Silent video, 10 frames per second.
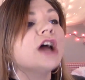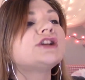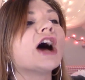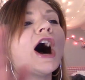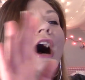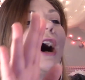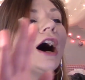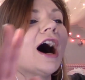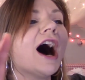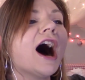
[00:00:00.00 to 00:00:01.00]

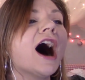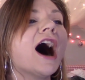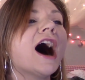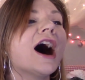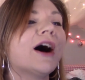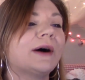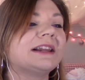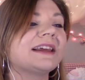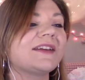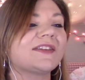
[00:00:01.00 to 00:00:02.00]
oh, at
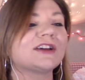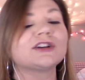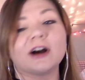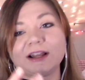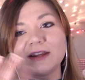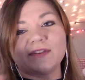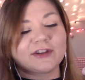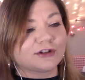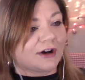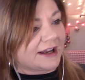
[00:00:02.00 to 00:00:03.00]
least the dog, at least
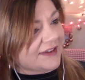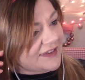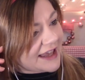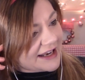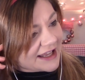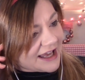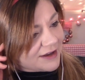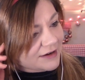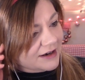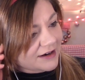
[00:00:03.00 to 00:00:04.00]
the dog is getting it.